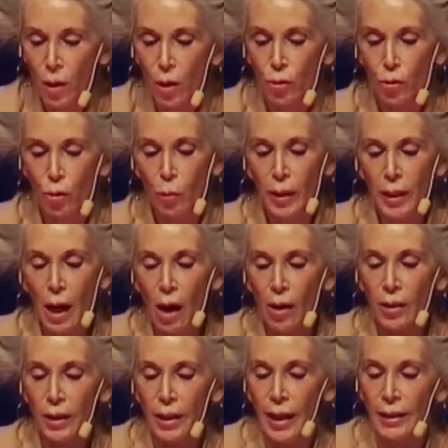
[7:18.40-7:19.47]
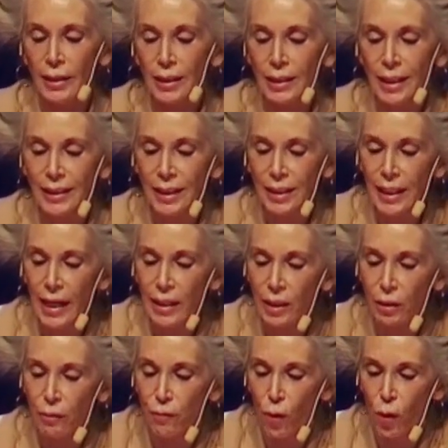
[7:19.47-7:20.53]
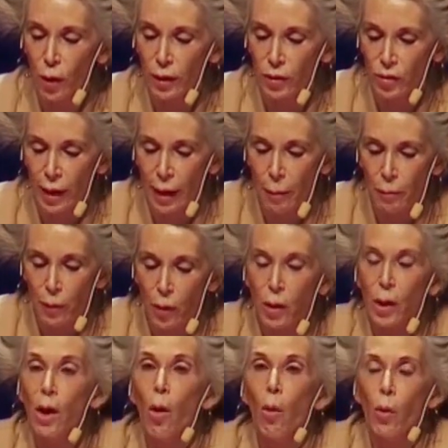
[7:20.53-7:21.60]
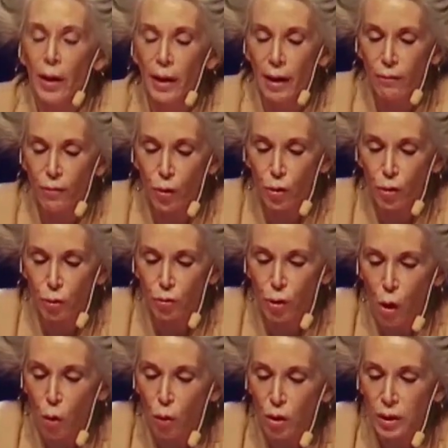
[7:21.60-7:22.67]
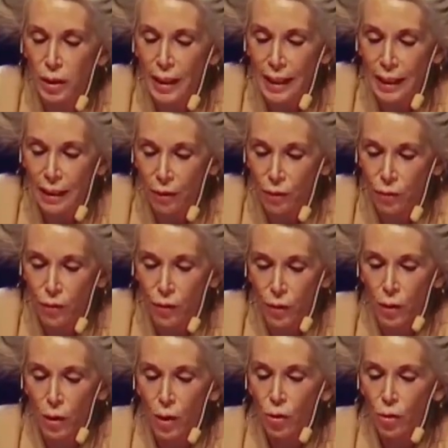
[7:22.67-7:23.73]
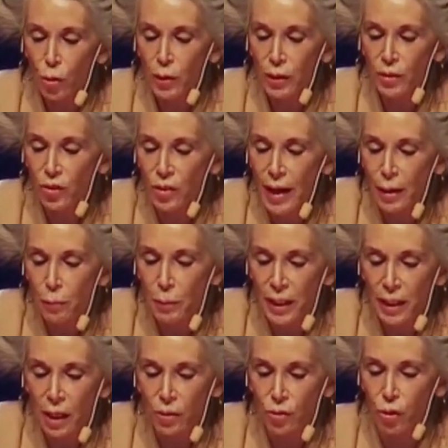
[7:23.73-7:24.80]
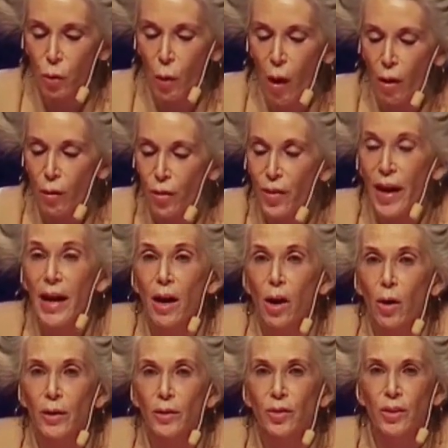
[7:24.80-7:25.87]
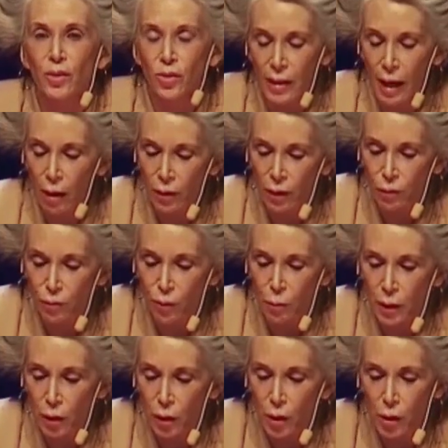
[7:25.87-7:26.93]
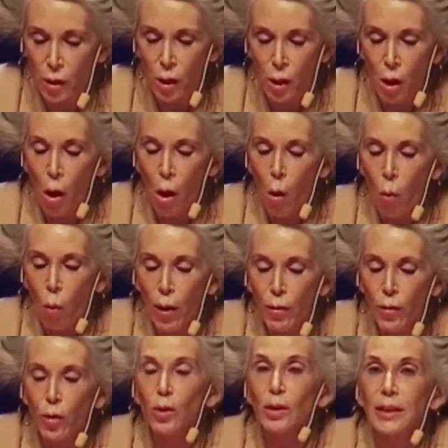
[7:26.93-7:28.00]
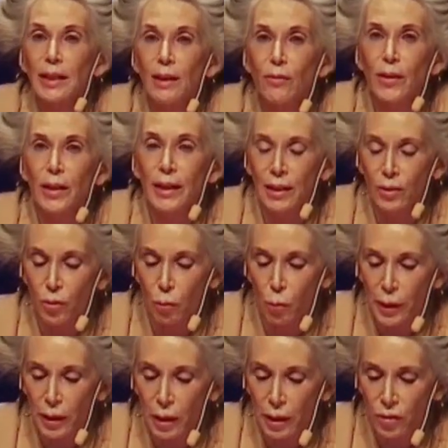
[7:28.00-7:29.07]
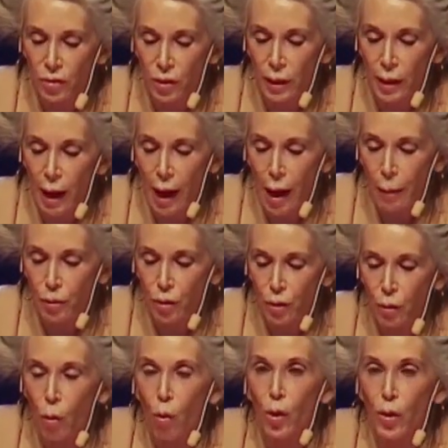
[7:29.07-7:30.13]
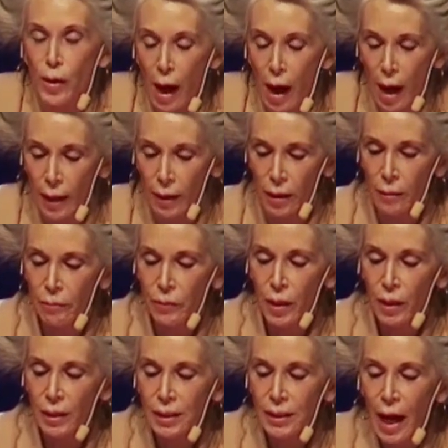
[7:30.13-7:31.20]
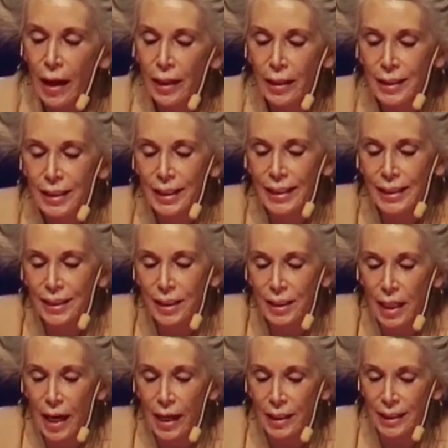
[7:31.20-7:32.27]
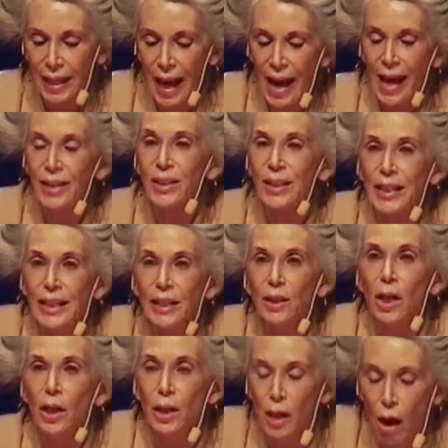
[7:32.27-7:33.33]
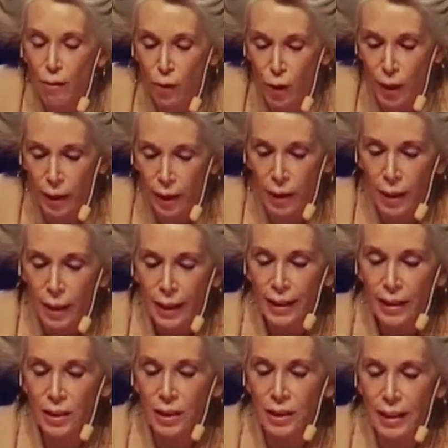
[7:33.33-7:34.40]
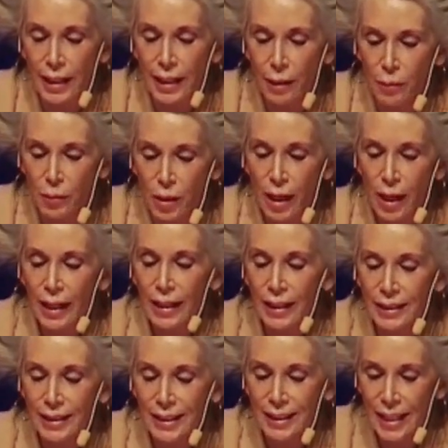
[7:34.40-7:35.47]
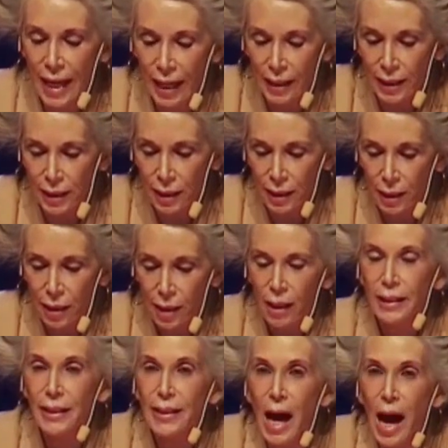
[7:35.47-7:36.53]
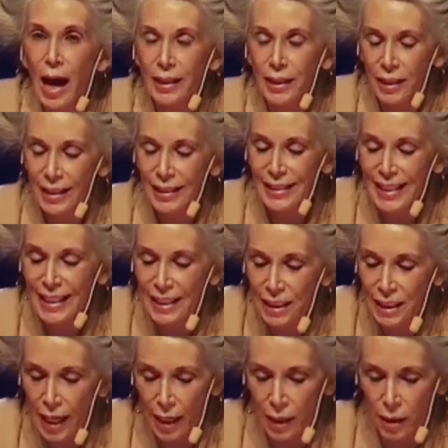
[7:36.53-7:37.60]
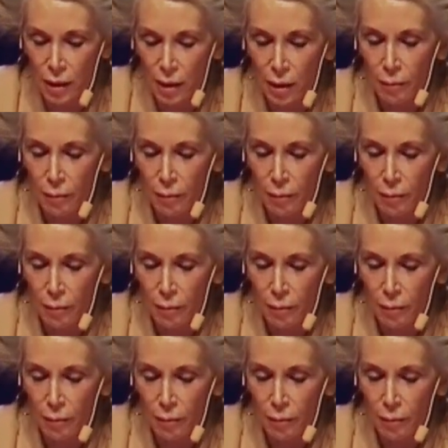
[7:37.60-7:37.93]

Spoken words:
You're regarded as consenting, for example, whenever you don't leave. You consent because you are there. Is this sounding familiar? Whether leaving is a realistic option or not. Silence in sex, as in governing, is deemed consent, not dissent.